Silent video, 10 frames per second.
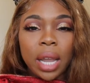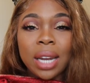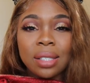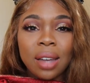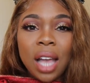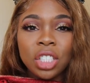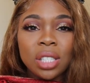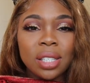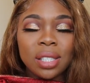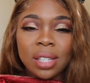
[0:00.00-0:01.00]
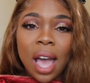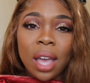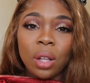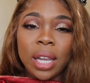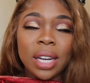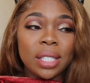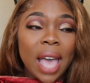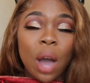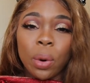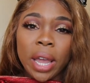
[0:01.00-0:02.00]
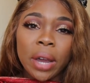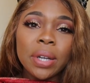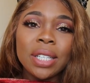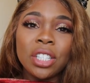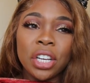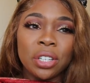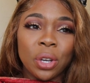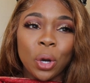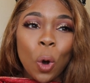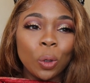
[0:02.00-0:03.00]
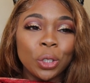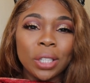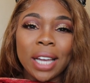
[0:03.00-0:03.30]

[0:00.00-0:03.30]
It is not just a style, it is our heritage, it is our culture.